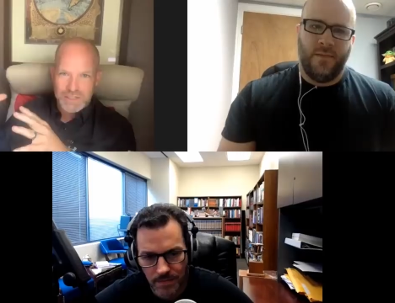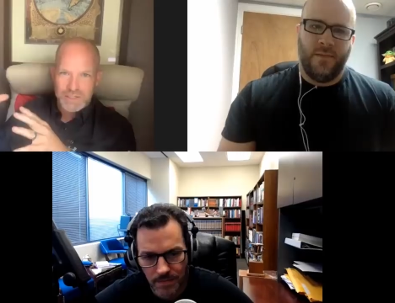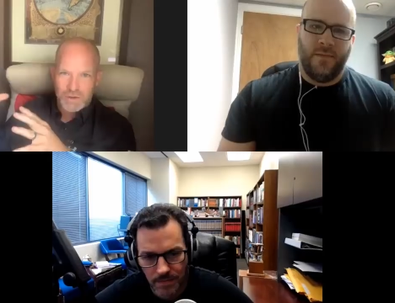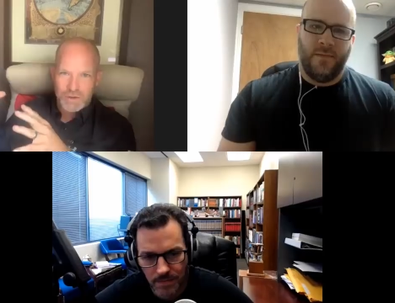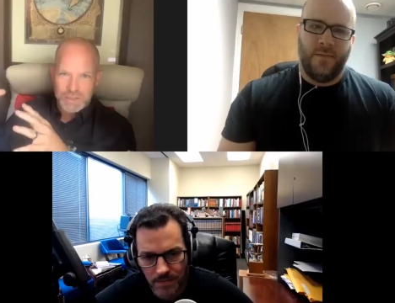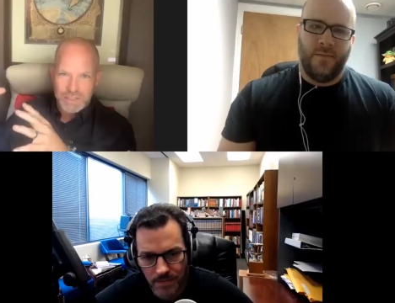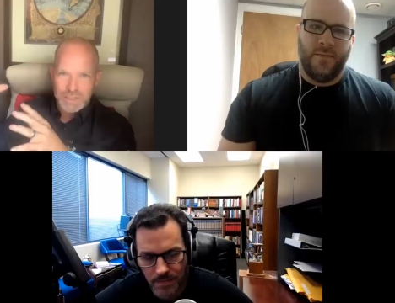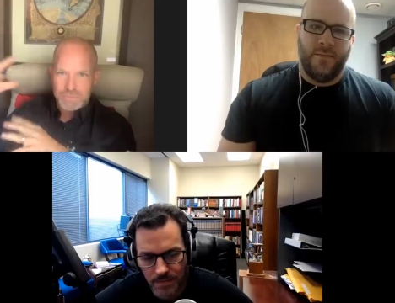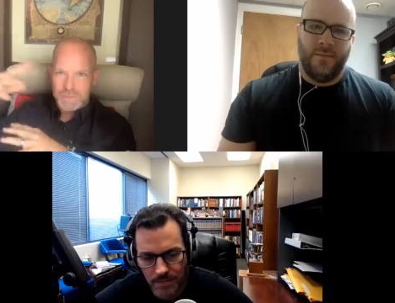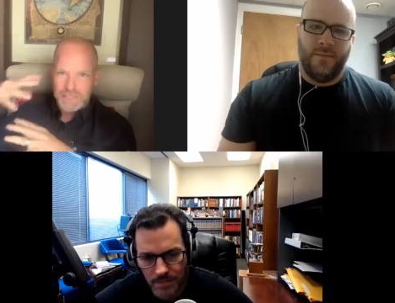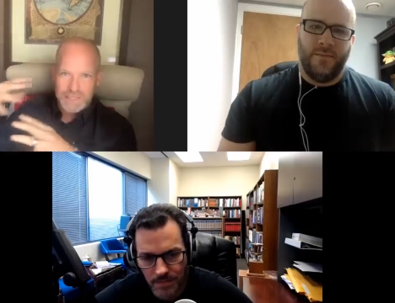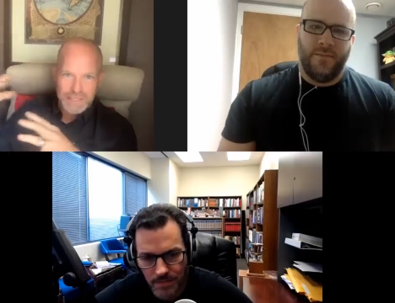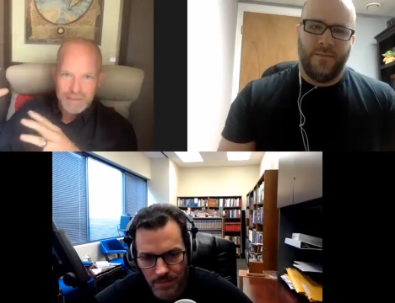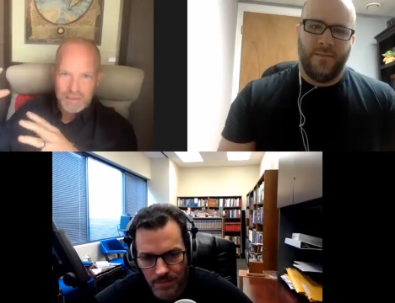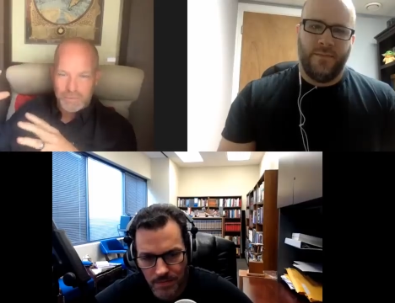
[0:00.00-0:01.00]
Speaker 1: so to speak,
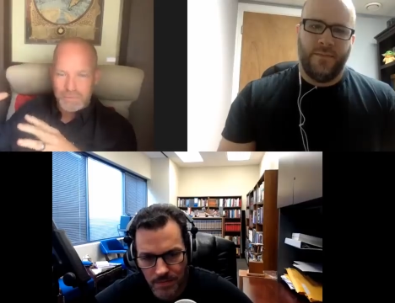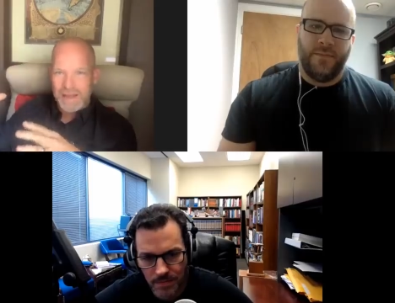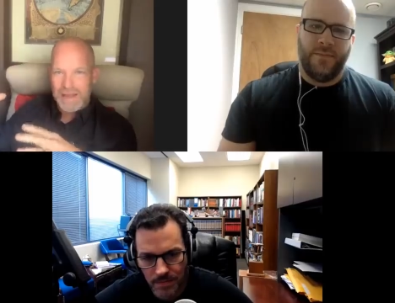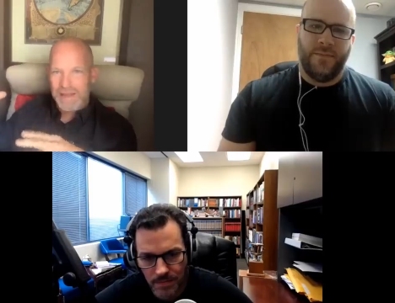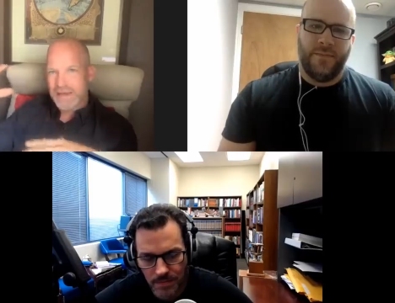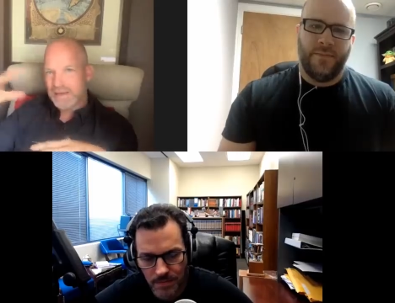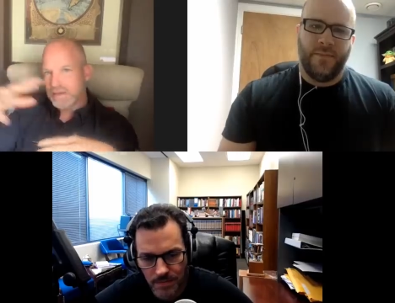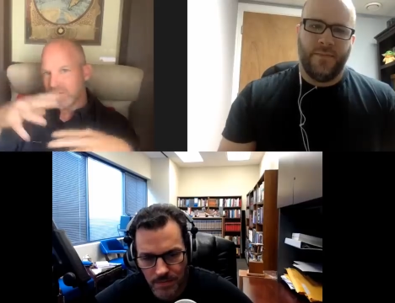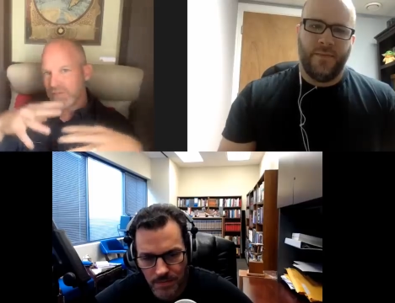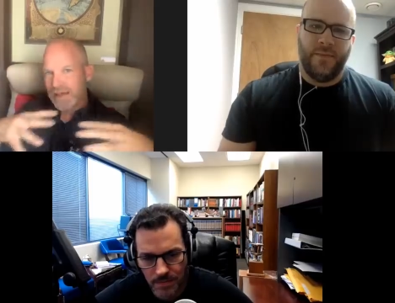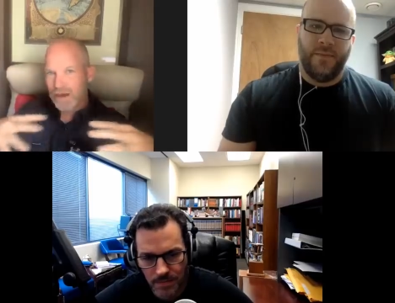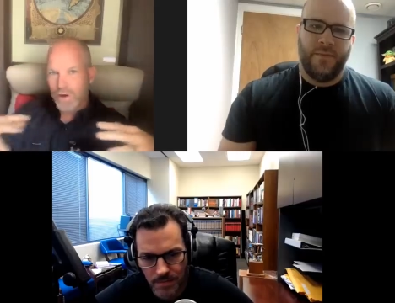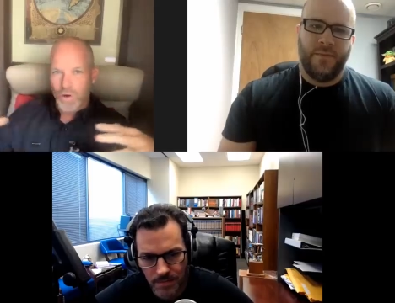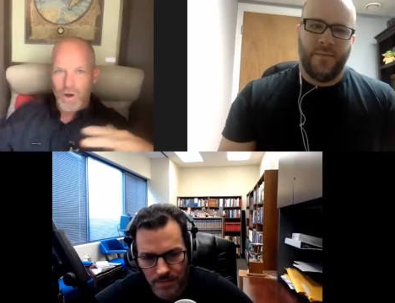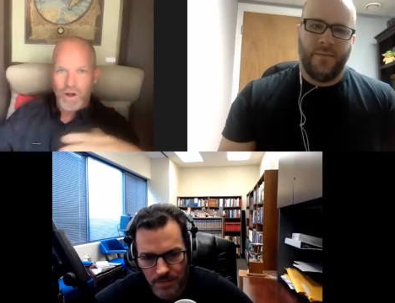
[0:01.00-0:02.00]
in their mind of
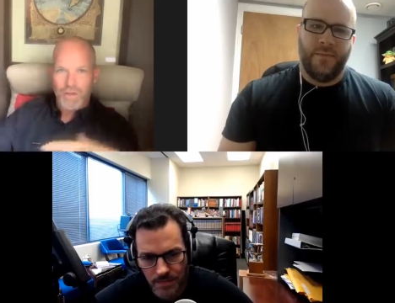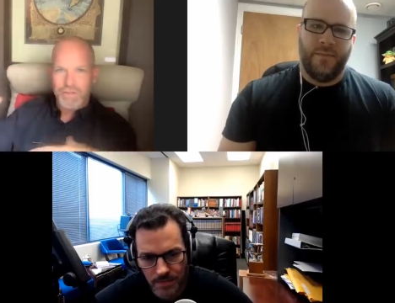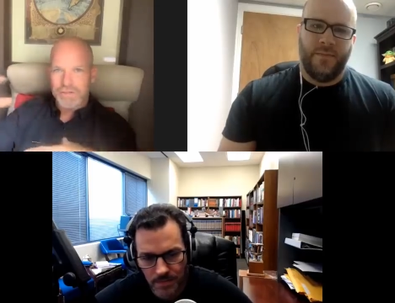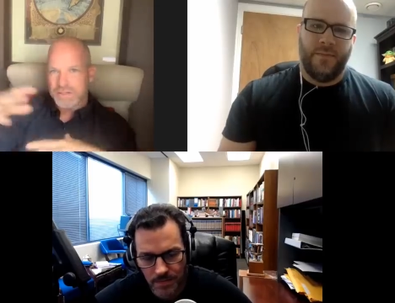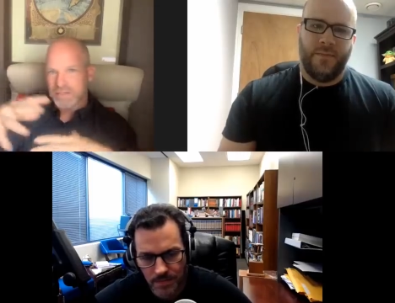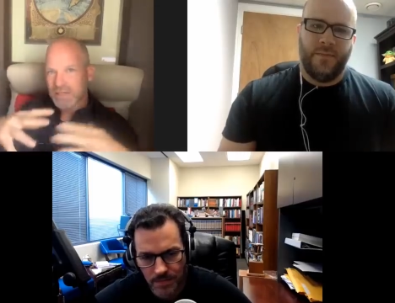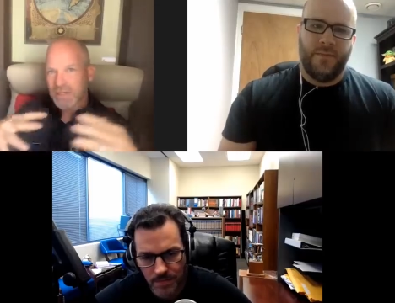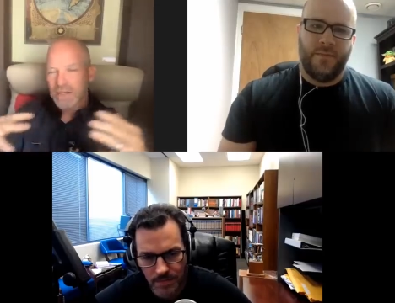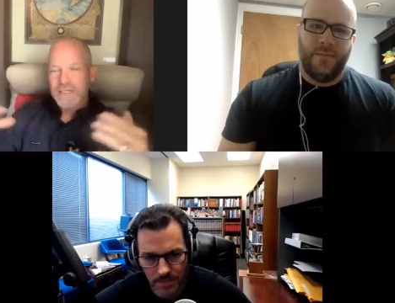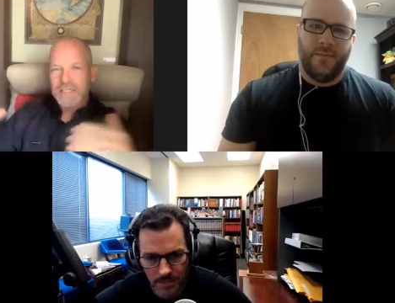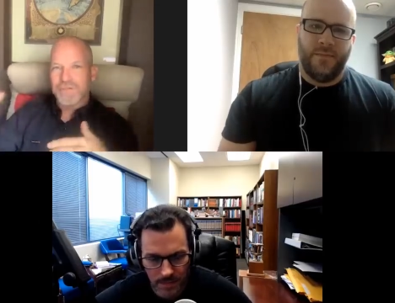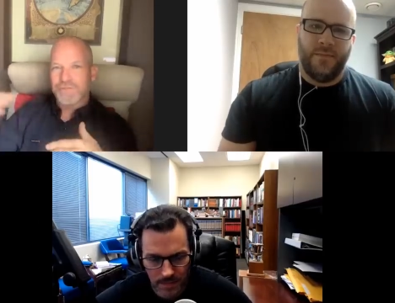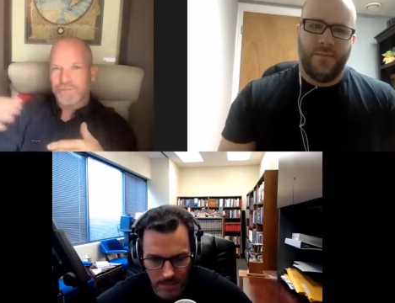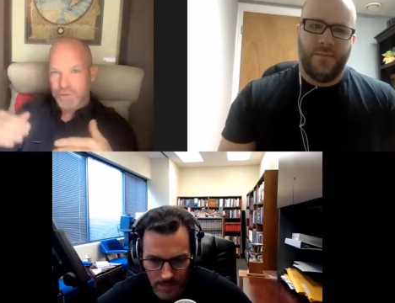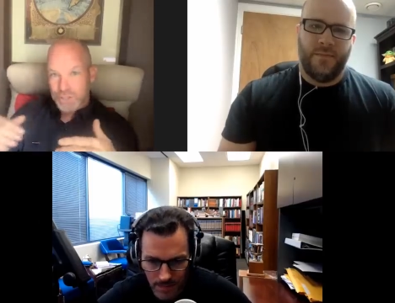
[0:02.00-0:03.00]
how all these
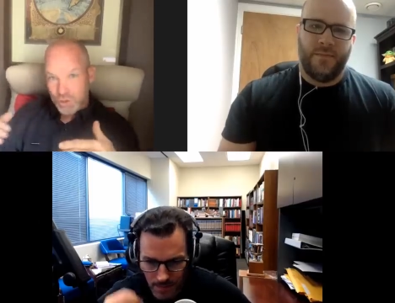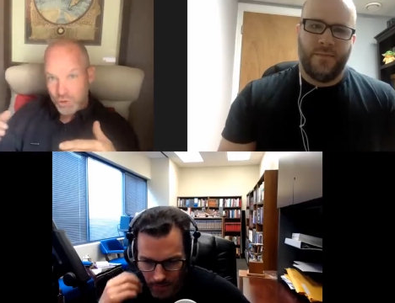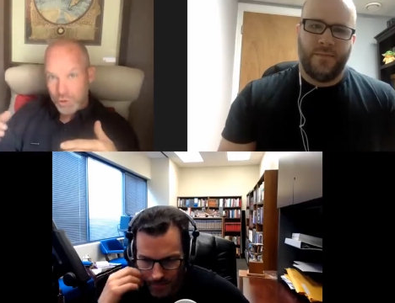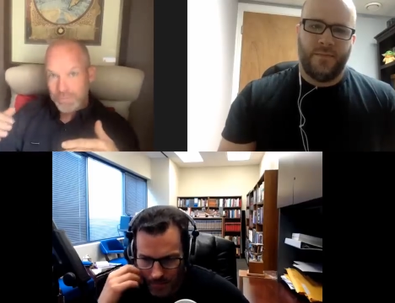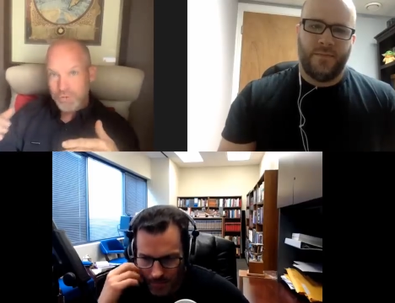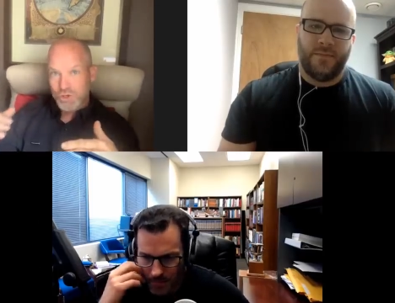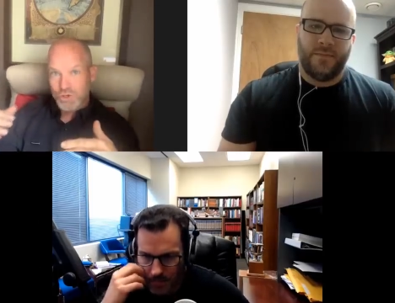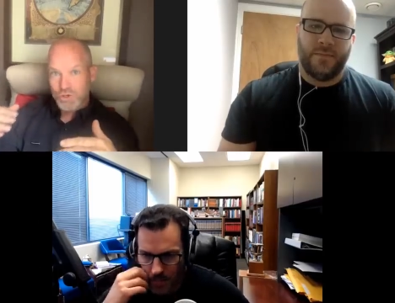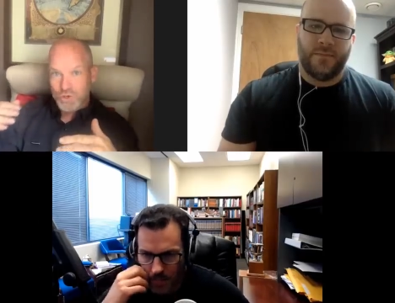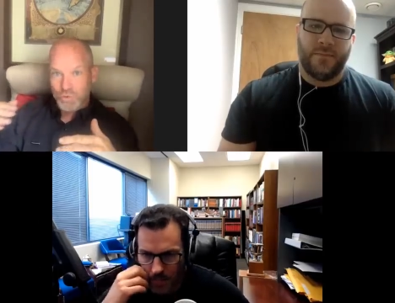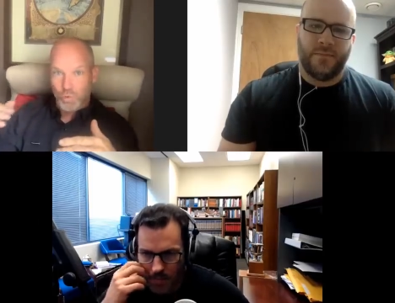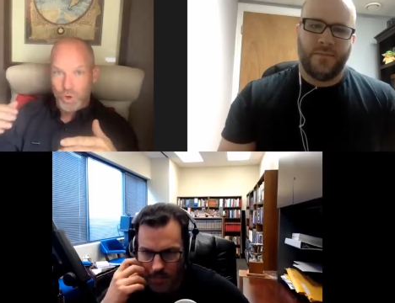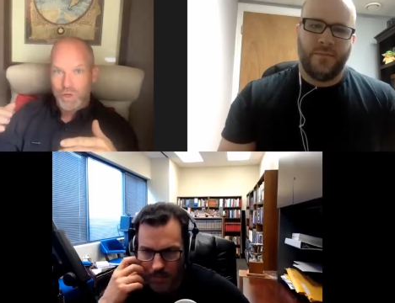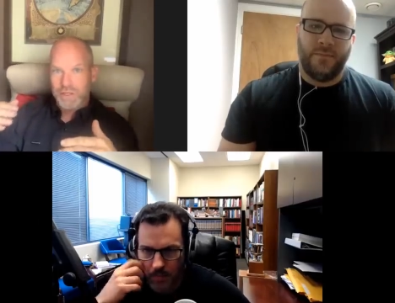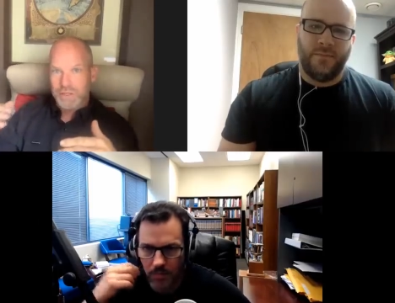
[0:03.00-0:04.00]
different scriptures
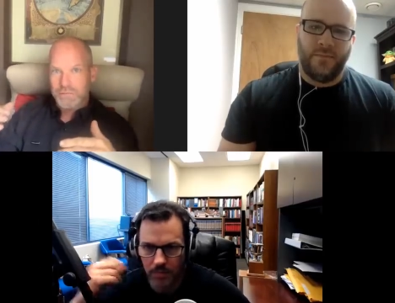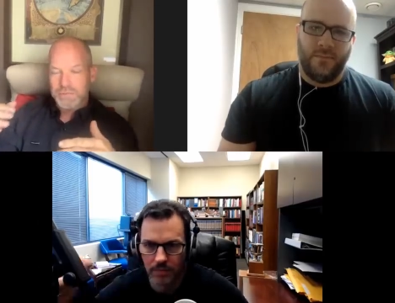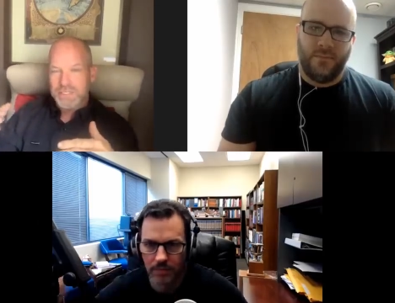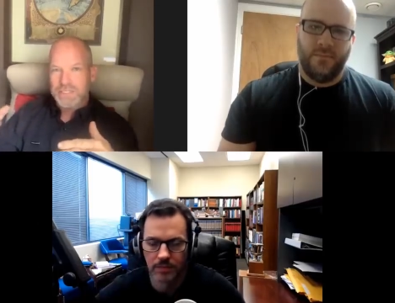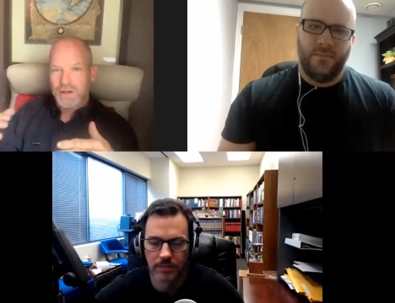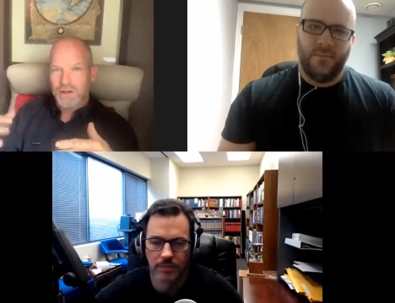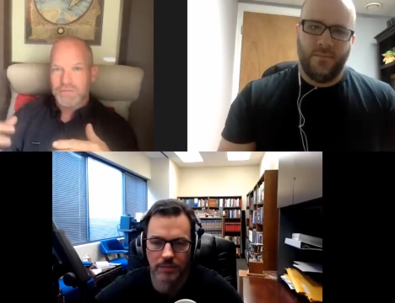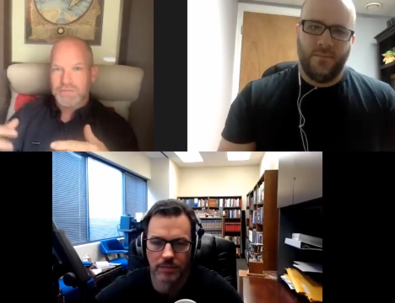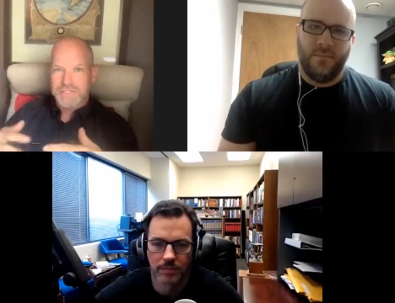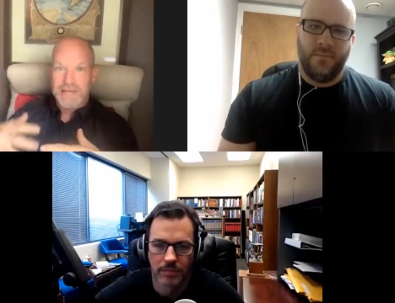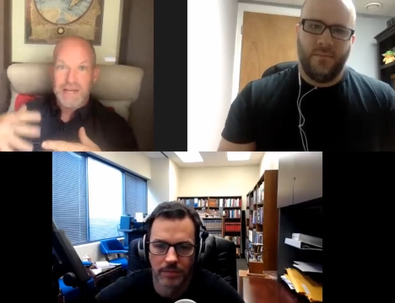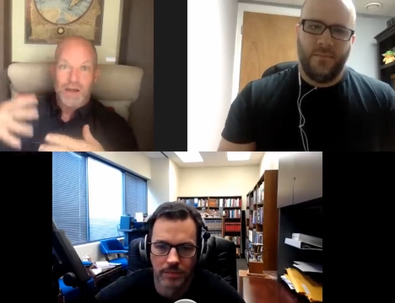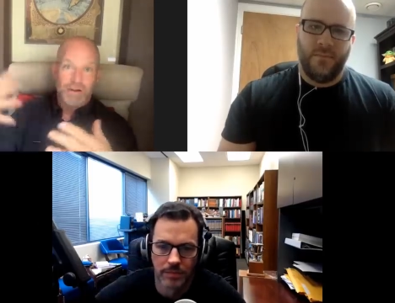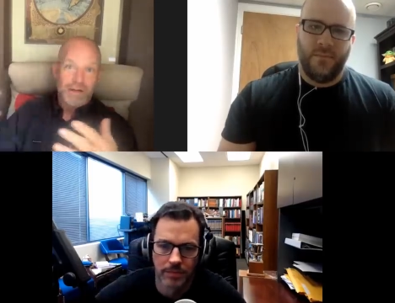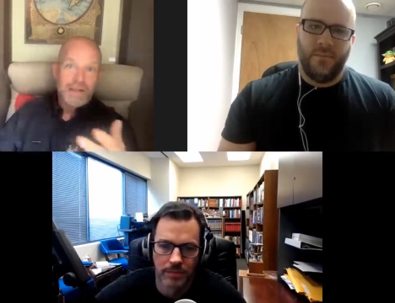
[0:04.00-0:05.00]
work themselves
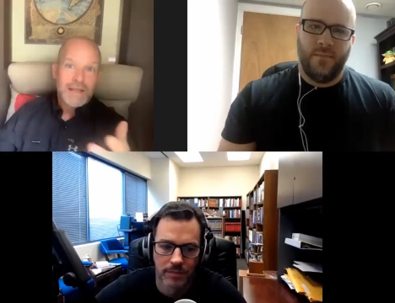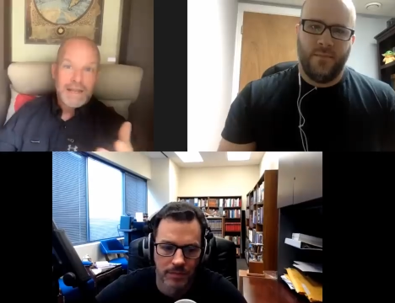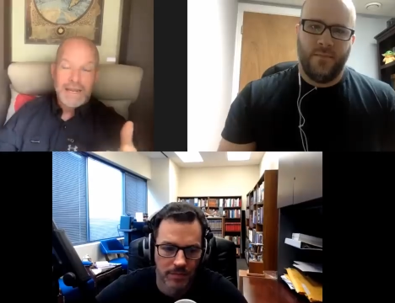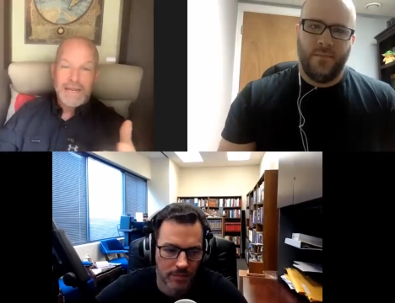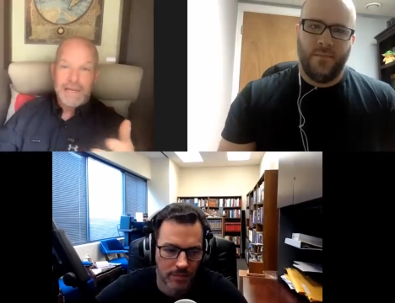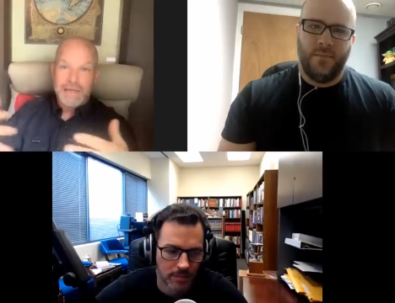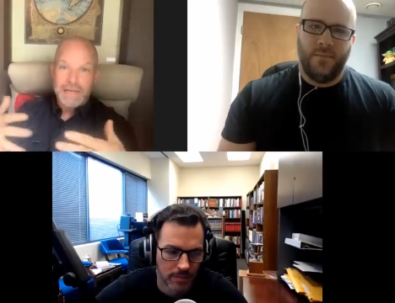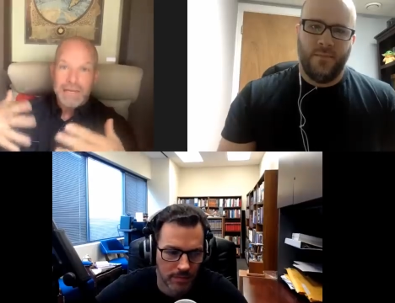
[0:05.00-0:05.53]
out and,